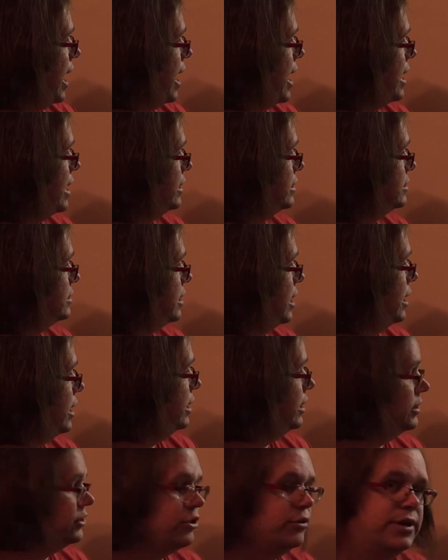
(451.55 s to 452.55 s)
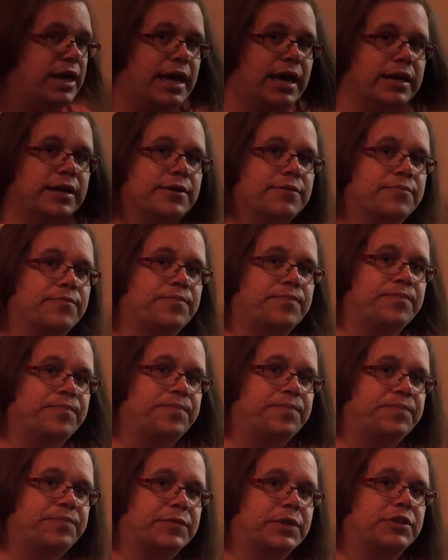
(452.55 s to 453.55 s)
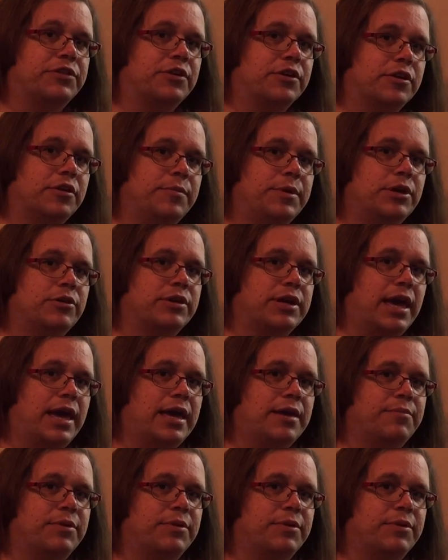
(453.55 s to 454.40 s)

and it's okay. They're going to be okay.